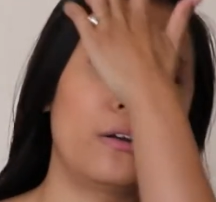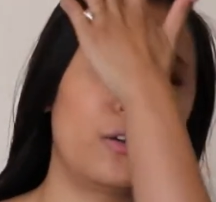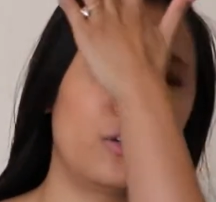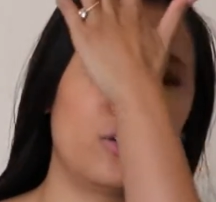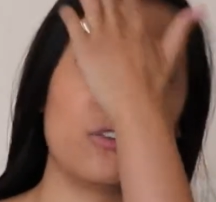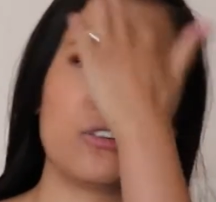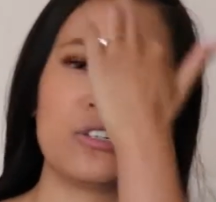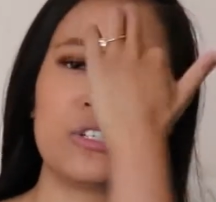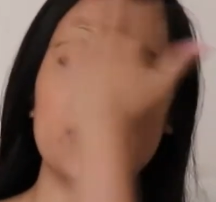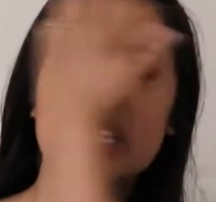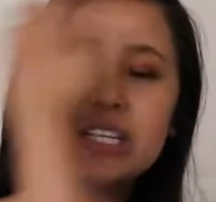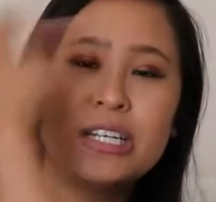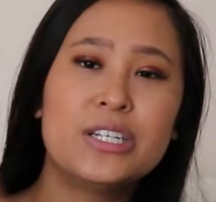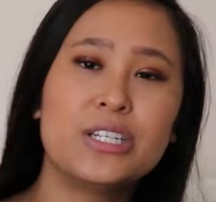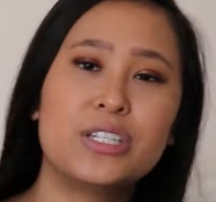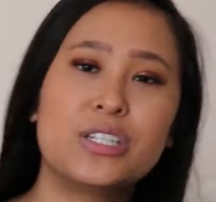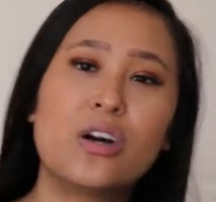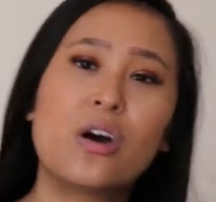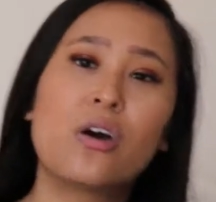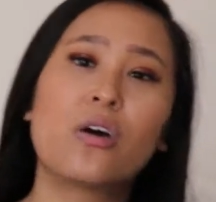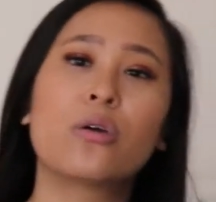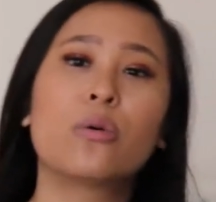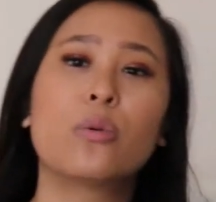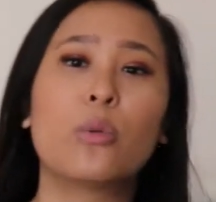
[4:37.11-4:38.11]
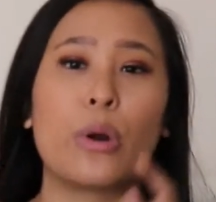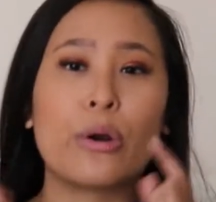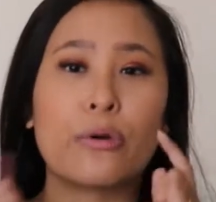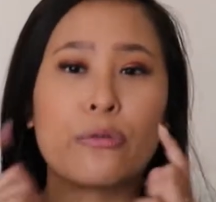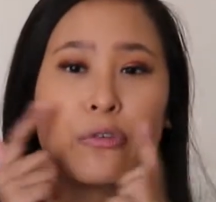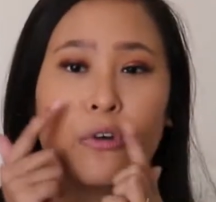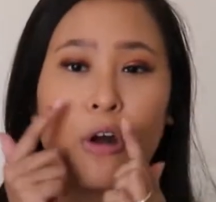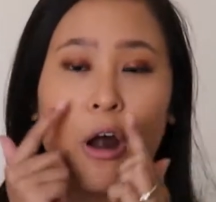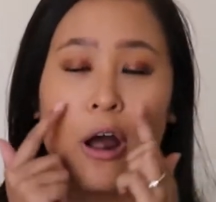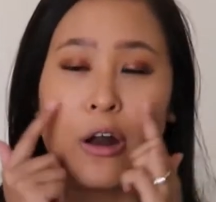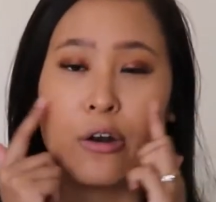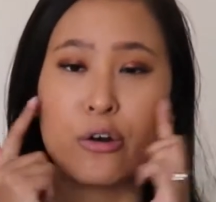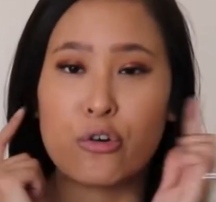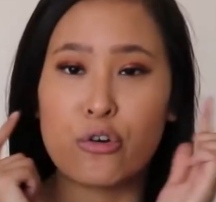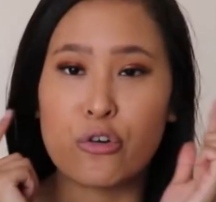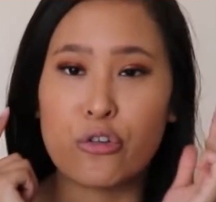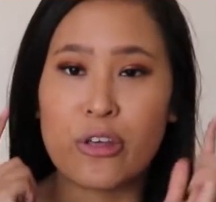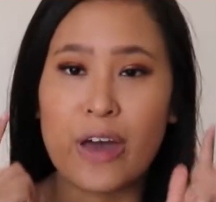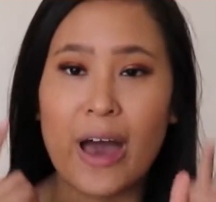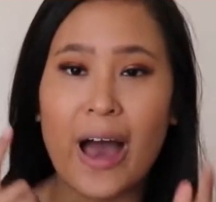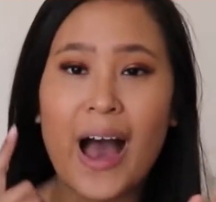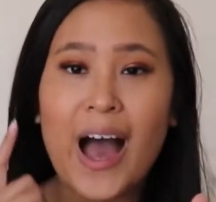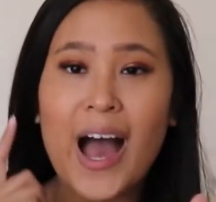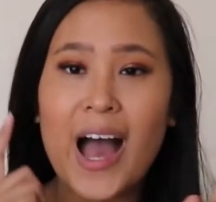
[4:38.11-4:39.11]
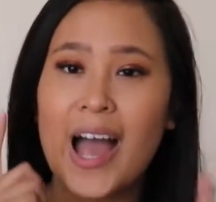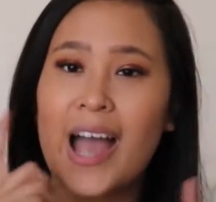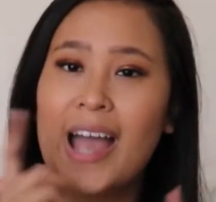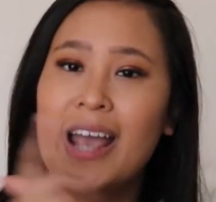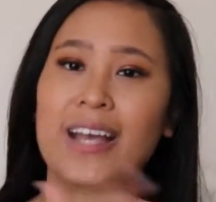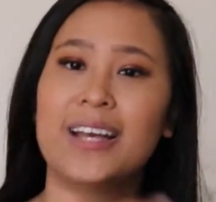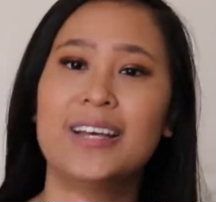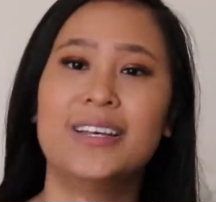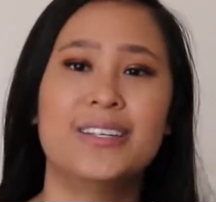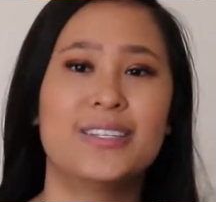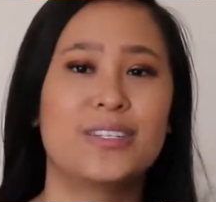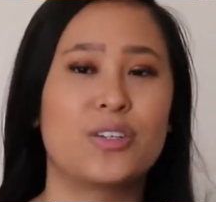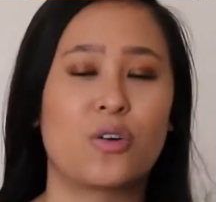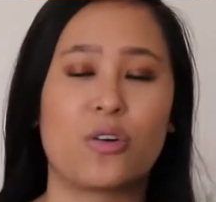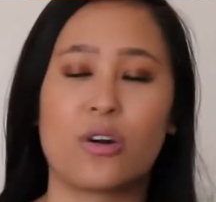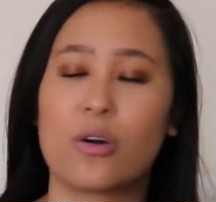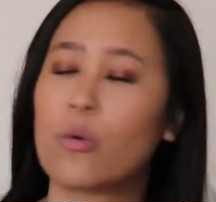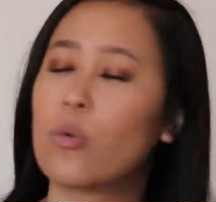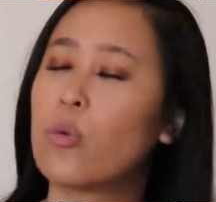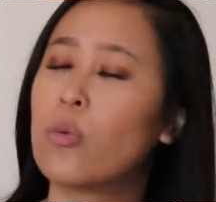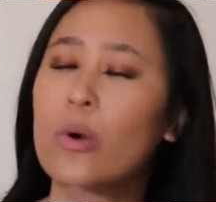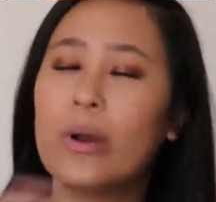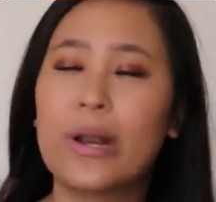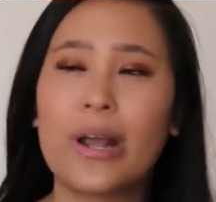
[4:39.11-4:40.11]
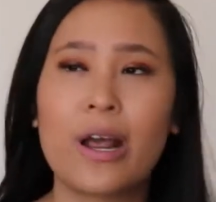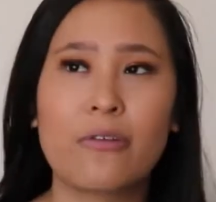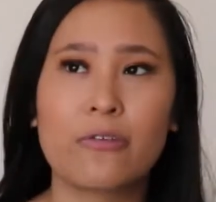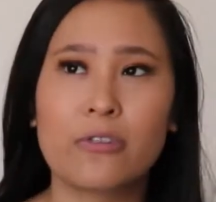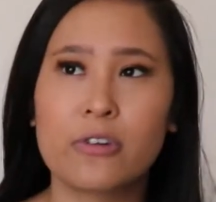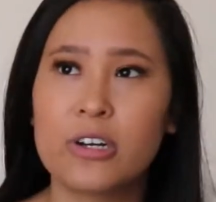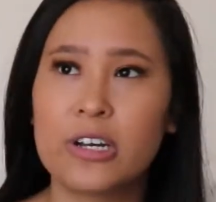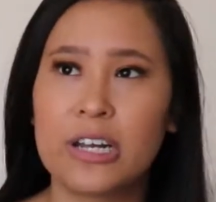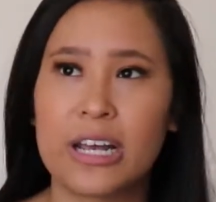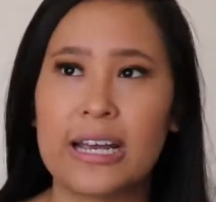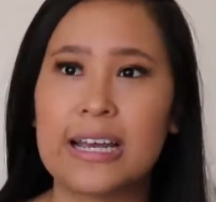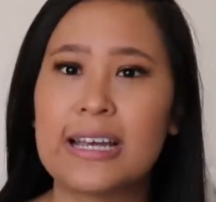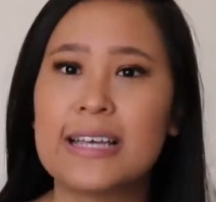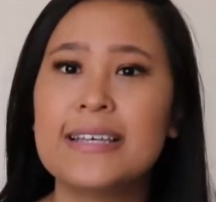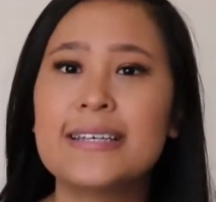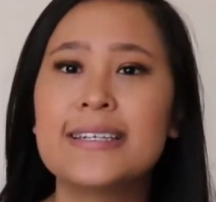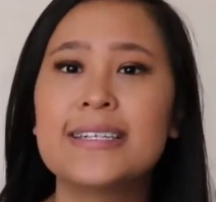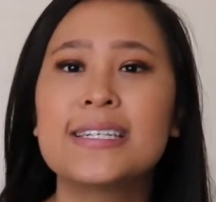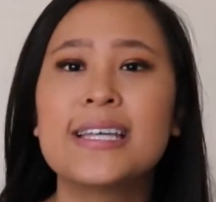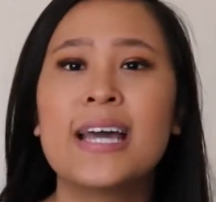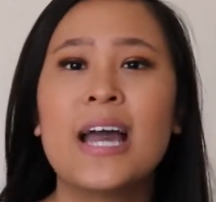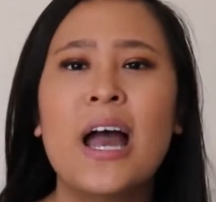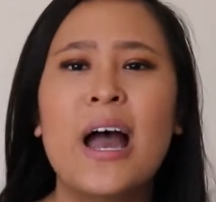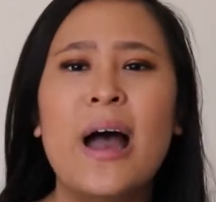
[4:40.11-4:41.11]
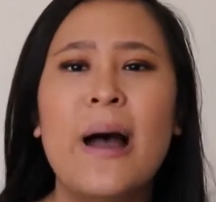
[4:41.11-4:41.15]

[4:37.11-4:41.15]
your T-zone, one for under the eyes, or whatever it is,